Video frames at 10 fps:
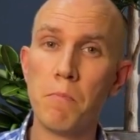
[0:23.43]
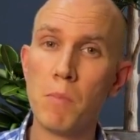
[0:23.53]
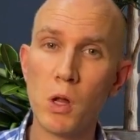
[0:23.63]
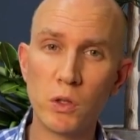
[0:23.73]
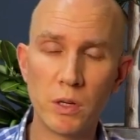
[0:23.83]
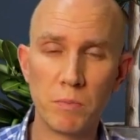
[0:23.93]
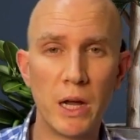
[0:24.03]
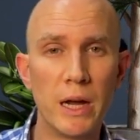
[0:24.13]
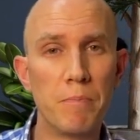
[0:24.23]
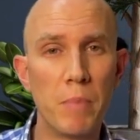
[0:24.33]

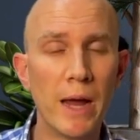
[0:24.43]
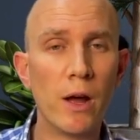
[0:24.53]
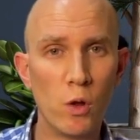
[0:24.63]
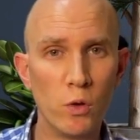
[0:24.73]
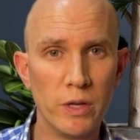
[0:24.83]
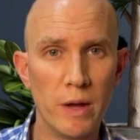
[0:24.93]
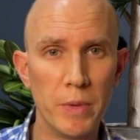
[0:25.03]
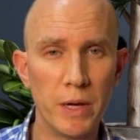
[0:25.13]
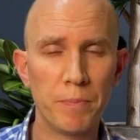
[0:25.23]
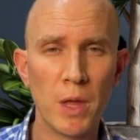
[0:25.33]
multiplied by a whole
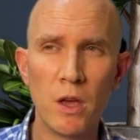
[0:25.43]
number.